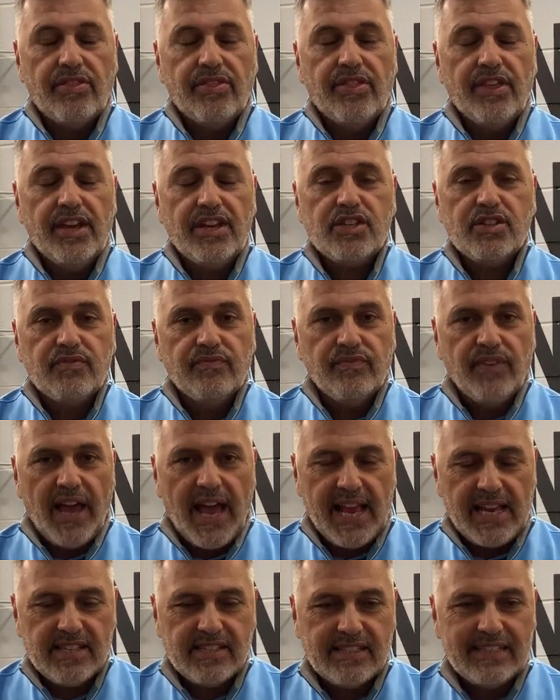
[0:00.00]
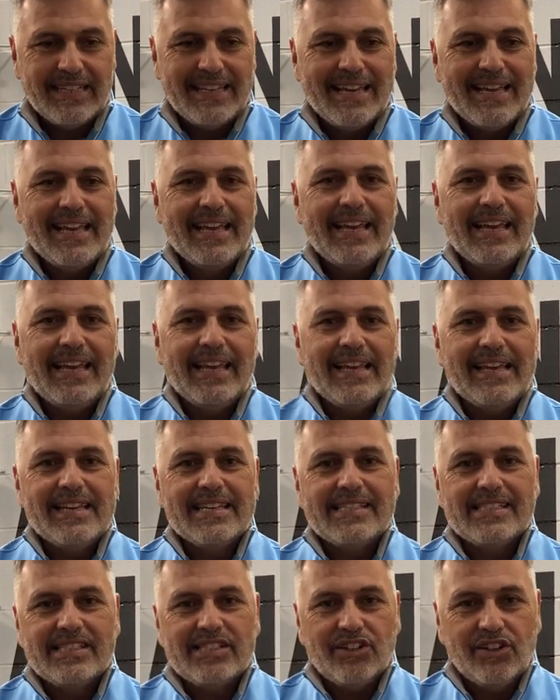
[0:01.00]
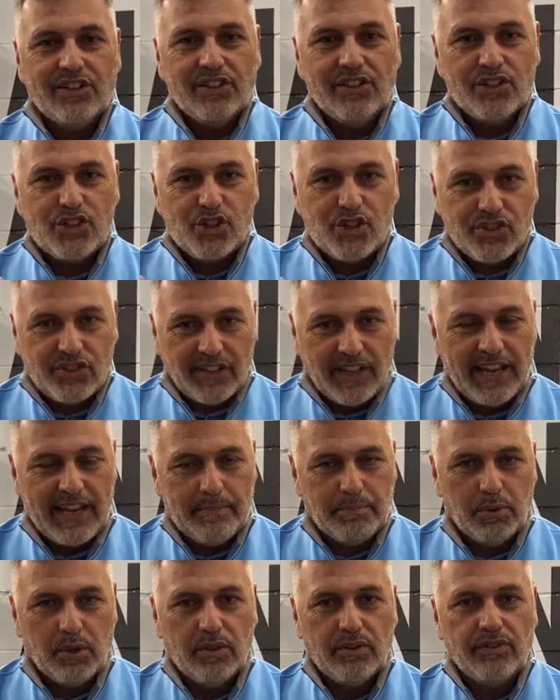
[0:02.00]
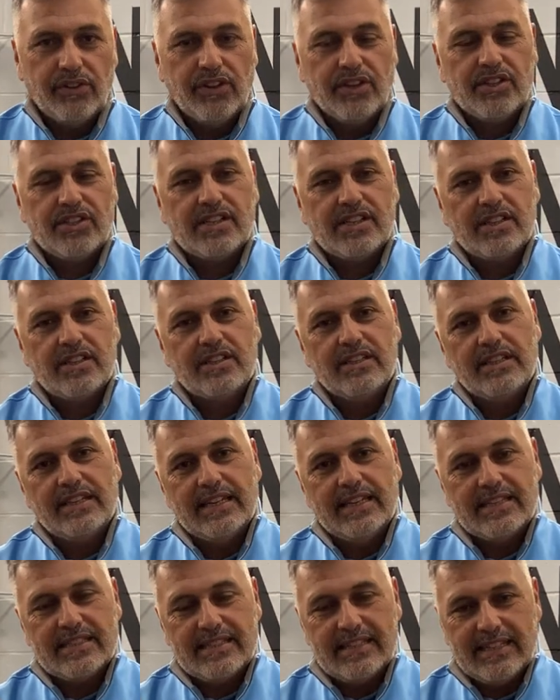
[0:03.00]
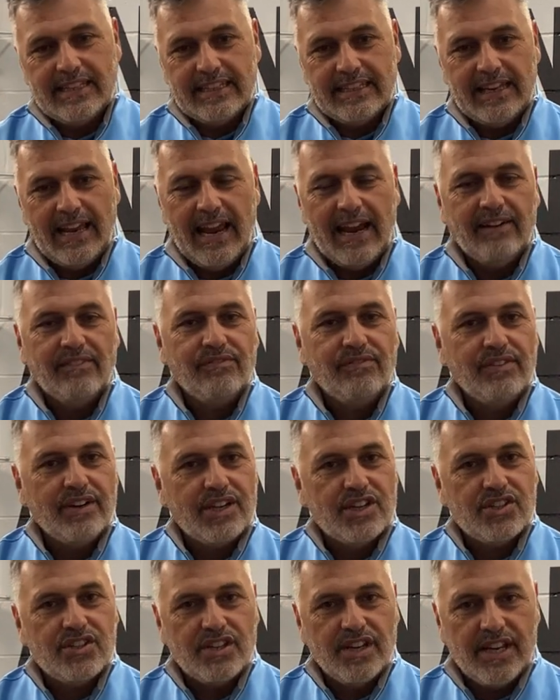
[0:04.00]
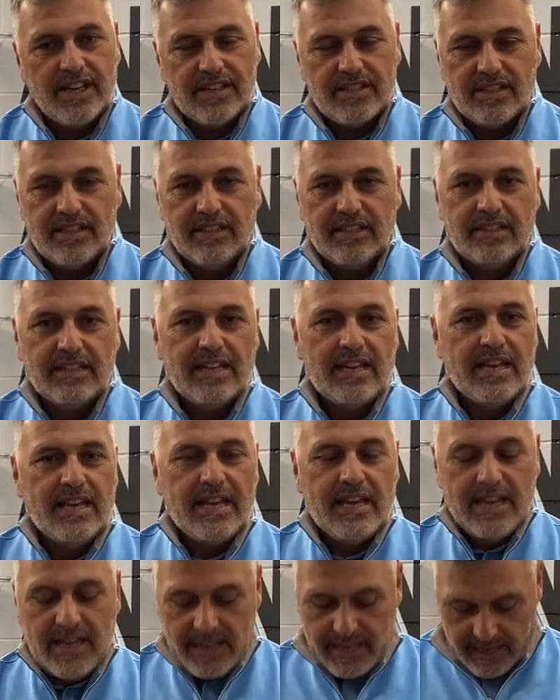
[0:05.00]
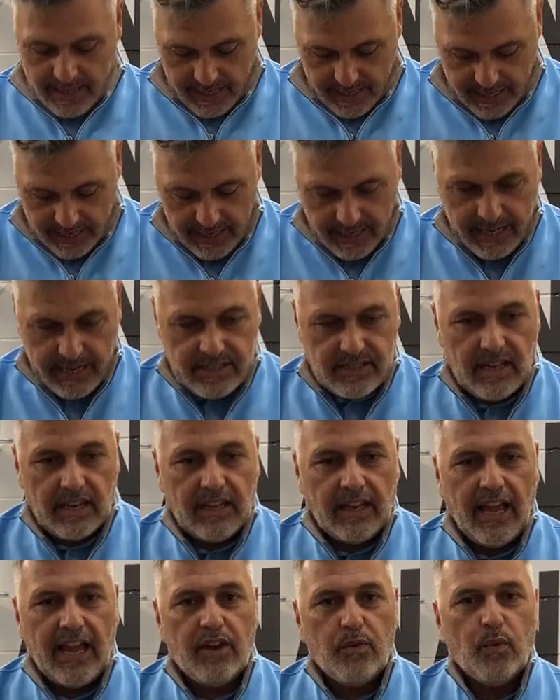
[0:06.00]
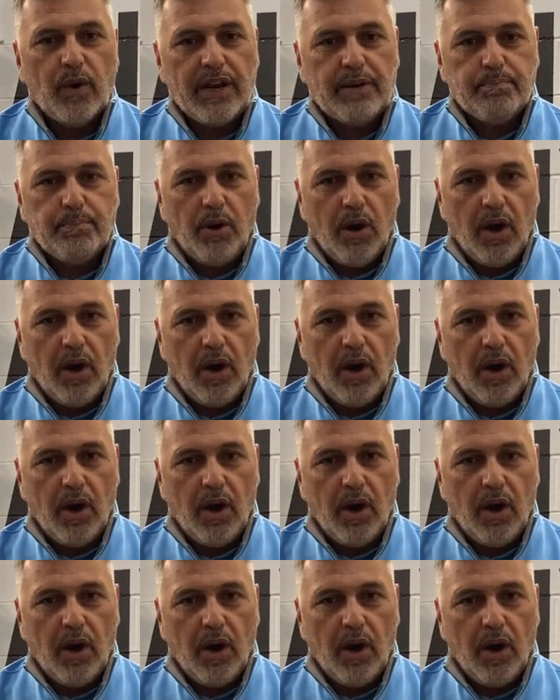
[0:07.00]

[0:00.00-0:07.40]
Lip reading: This vest is their staple. This is in every season. It is a lightweight